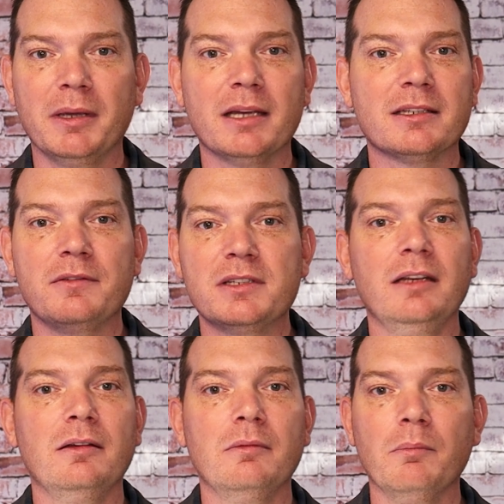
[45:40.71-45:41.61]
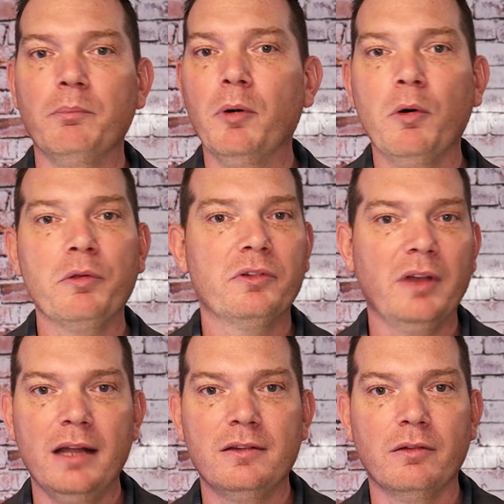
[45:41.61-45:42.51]
because I've seen both
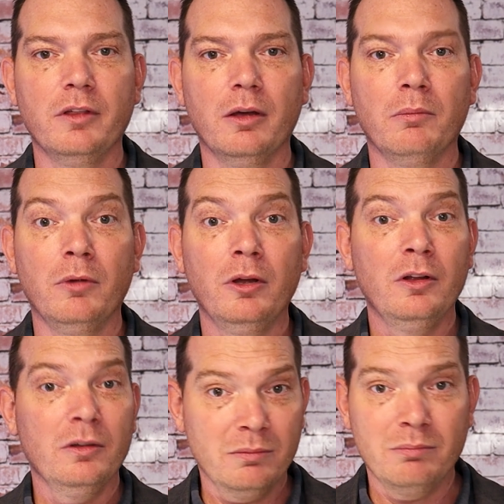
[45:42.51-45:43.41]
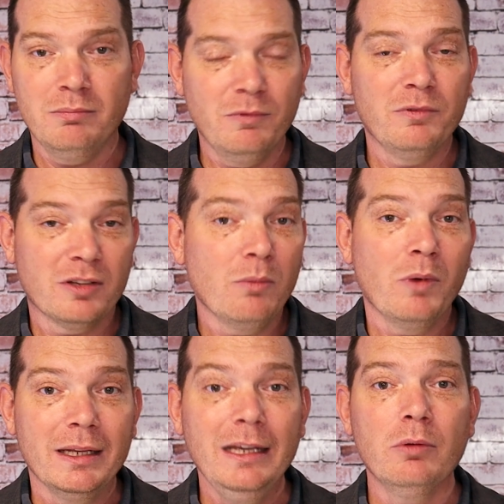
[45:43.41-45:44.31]
sides of them
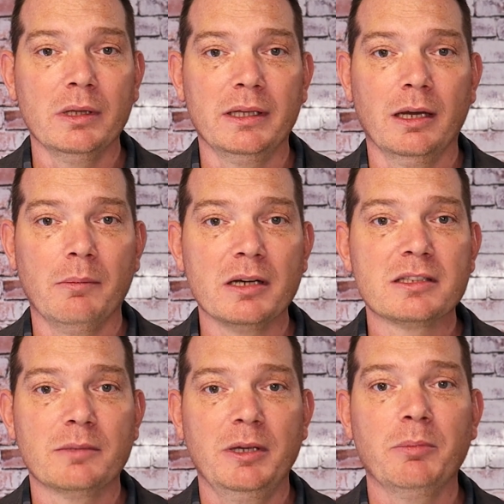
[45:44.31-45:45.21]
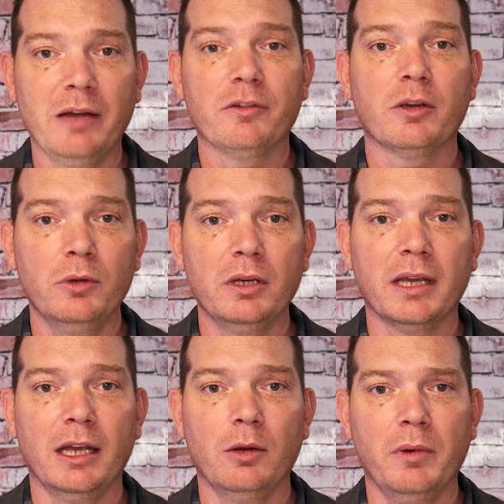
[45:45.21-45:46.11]
somewhat equally amongst the people I've
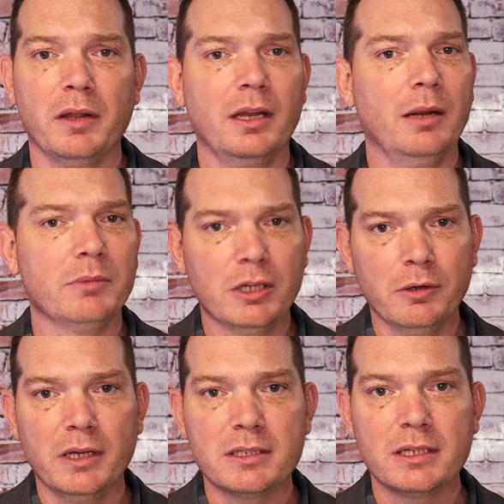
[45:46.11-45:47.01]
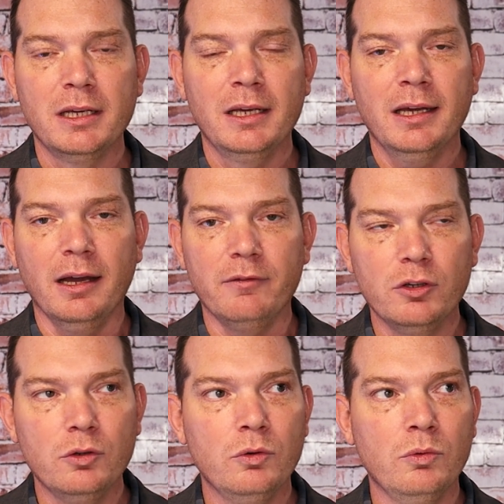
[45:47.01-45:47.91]
communicated with. And I'm curious, have
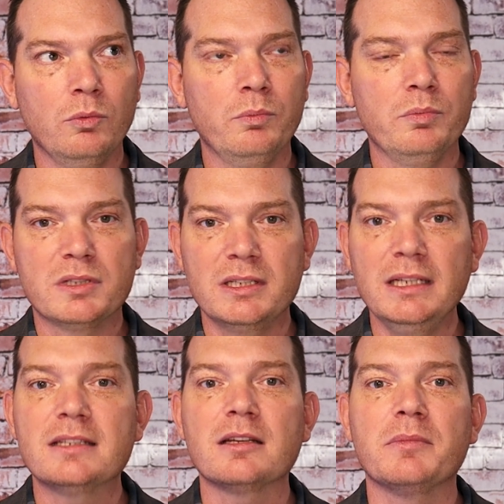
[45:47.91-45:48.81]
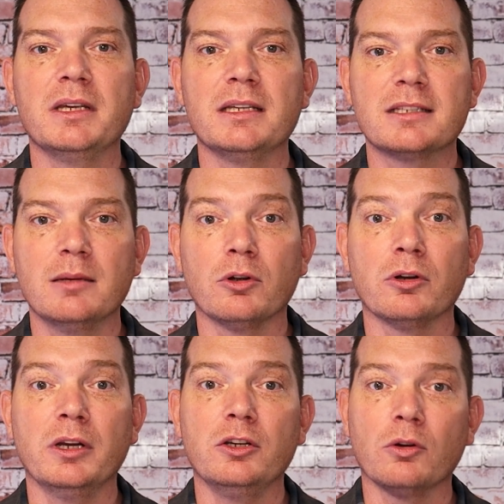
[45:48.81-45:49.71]
you seen something
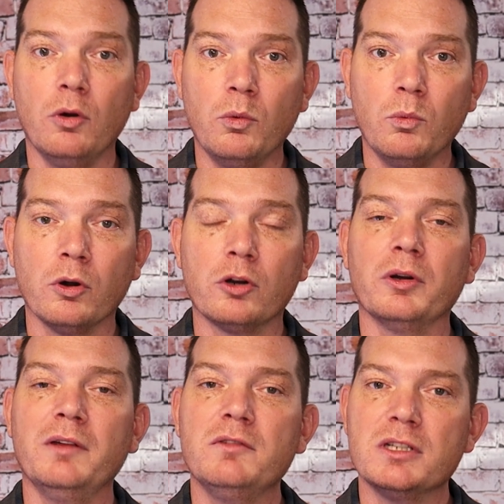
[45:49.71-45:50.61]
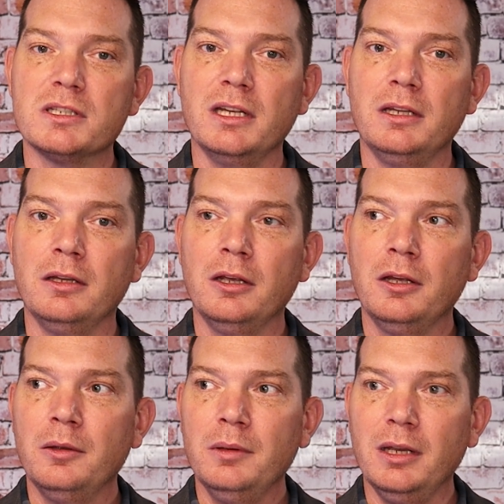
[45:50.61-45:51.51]
similar in your own work or even just in
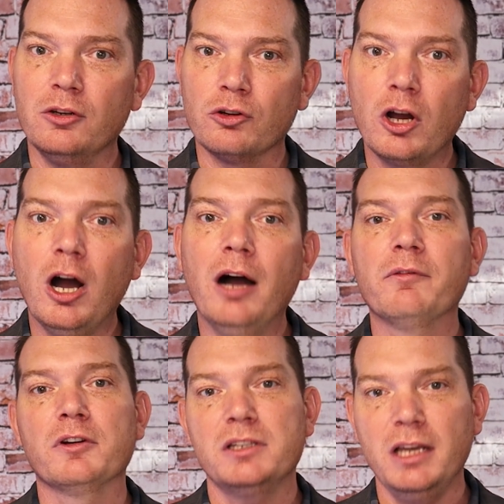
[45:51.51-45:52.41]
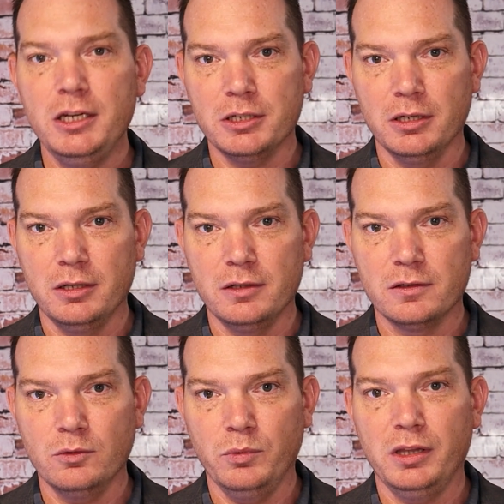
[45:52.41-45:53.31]
your
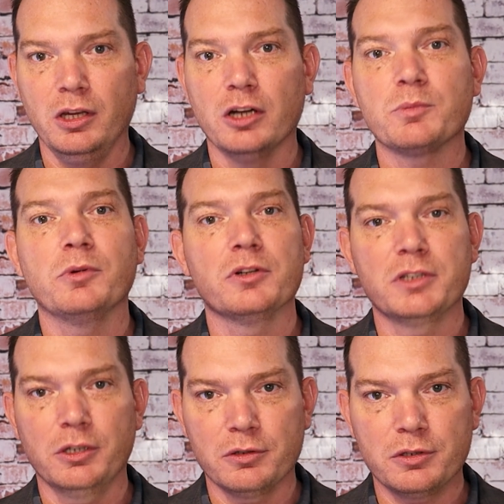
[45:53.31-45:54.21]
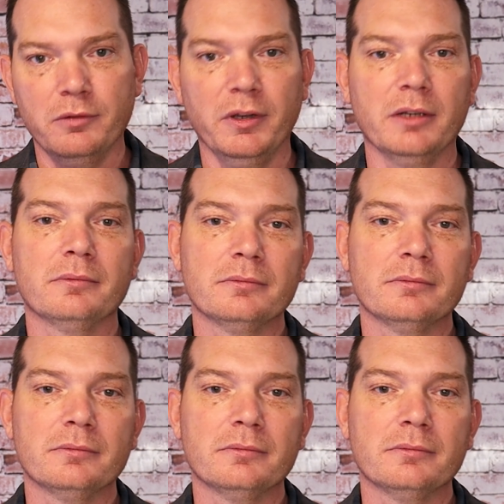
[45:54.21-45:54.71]
conversations with the entrepreneurs that you're serving?